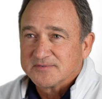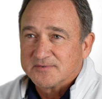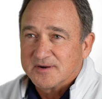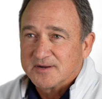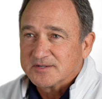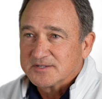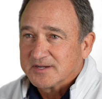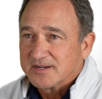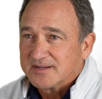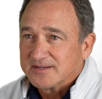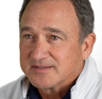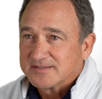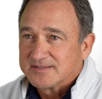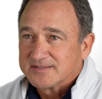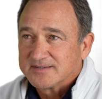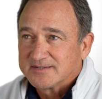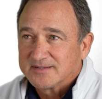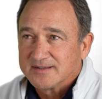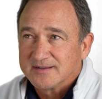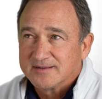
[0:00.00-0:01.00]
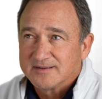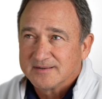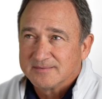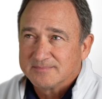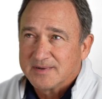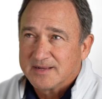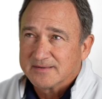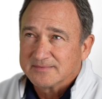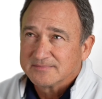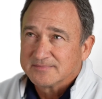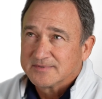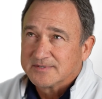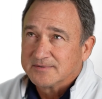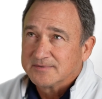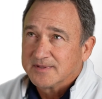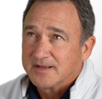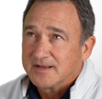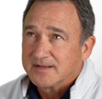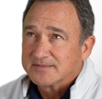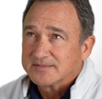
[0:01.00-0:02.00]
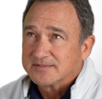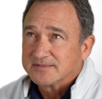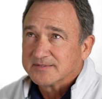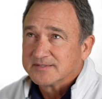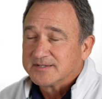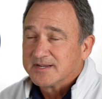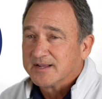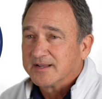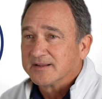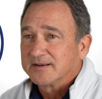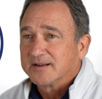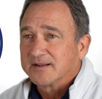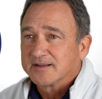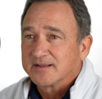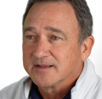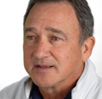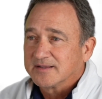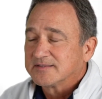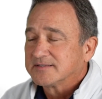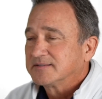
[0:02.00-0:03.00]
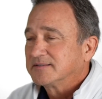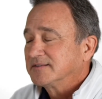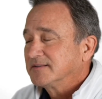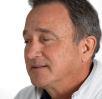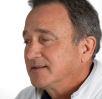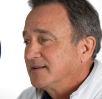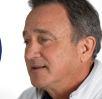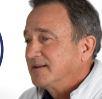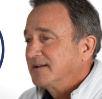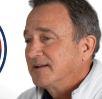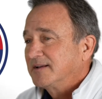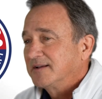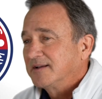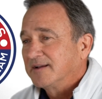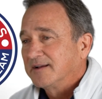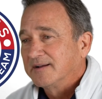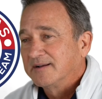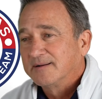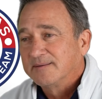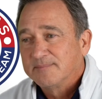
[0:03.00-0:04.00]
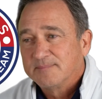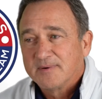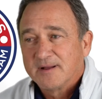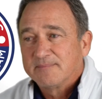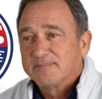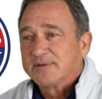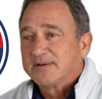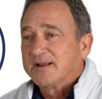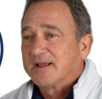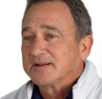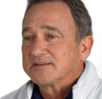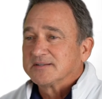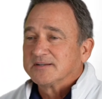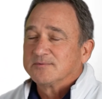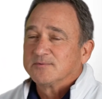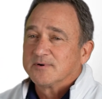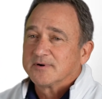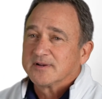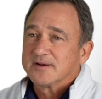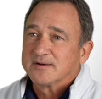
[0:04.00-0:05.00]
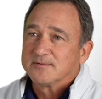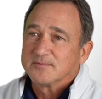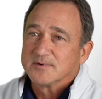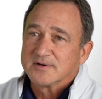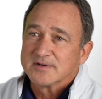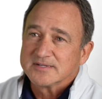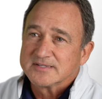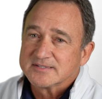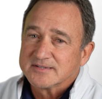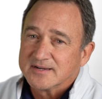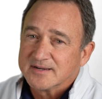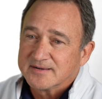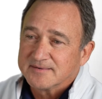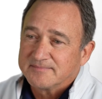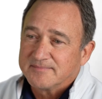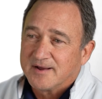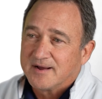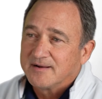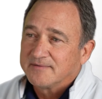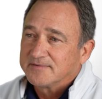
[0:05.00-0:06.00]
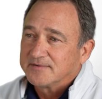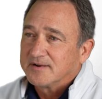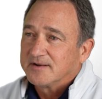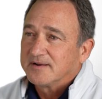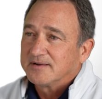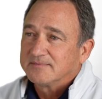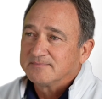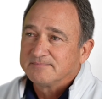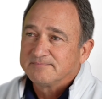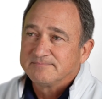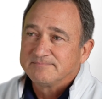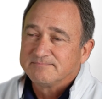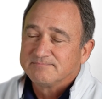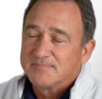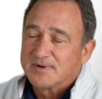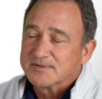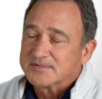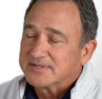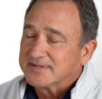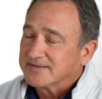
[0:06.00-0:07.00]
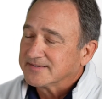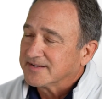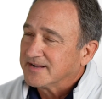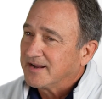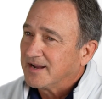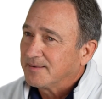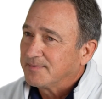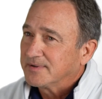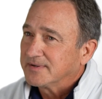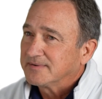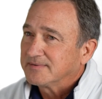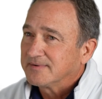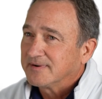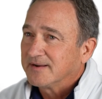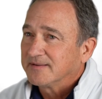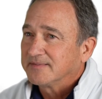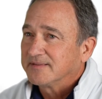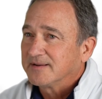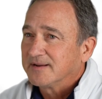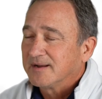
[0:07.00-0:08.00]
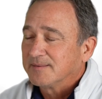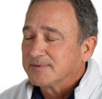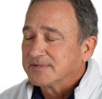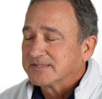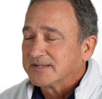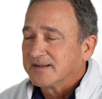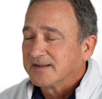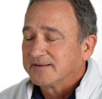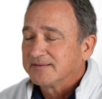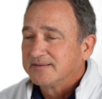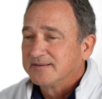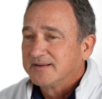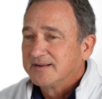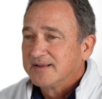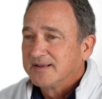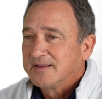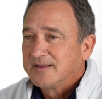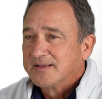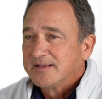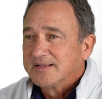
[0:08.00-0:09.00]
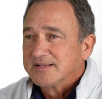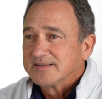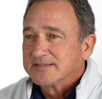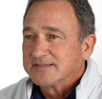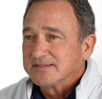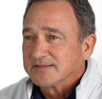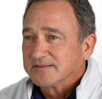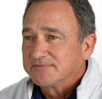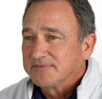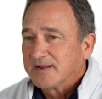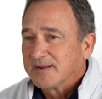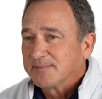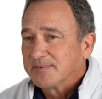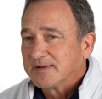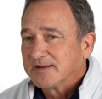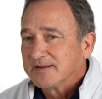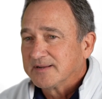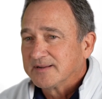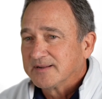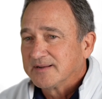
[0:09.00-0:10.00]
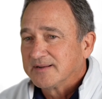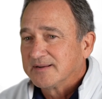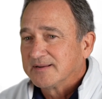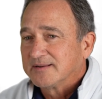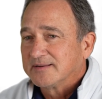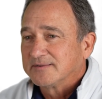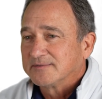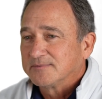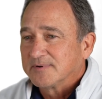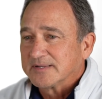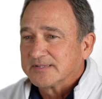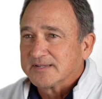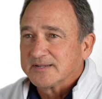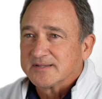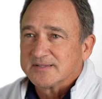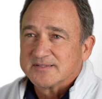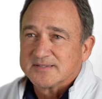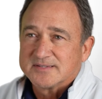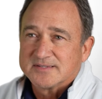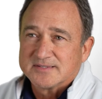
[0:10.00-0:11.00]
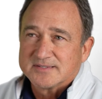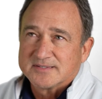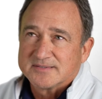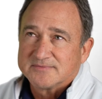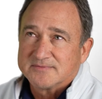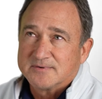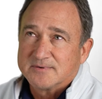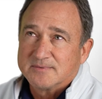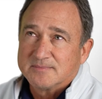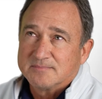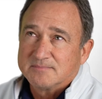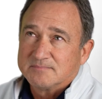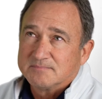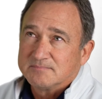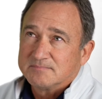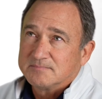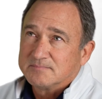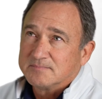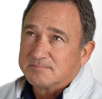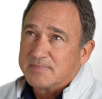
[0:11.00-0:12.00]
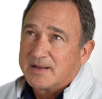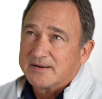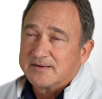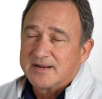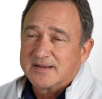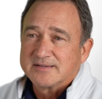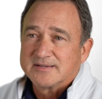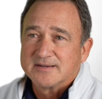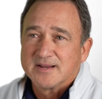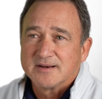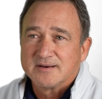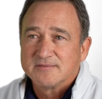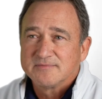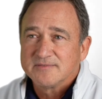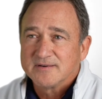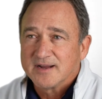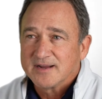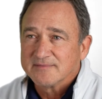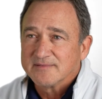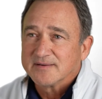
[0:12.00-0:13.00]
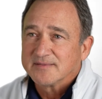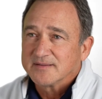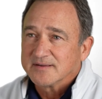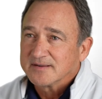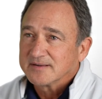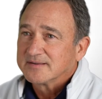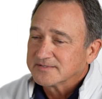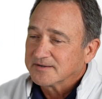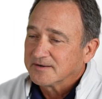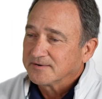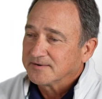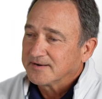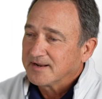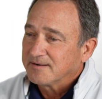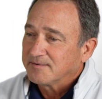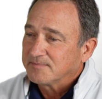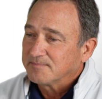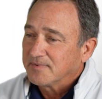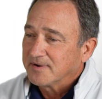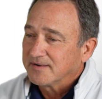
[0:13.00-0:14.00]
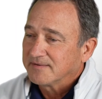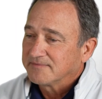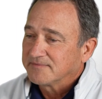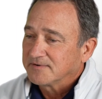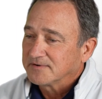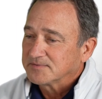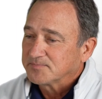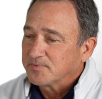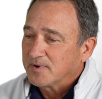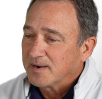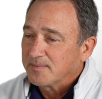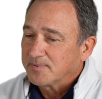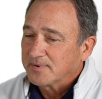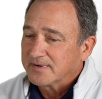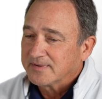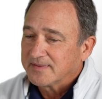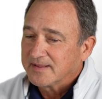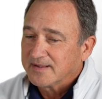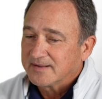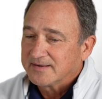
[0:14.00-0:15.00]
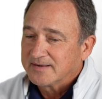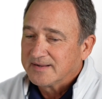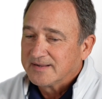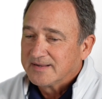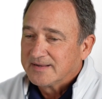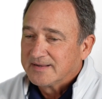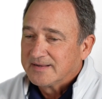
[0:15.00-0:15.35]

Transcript: franchise uh, about 2010, I guess. Um, I've been actually working in real estate off and on, mostly as a hobby on the hobby side. Single family uh, residences from about 1985, I think. Started out with my first property that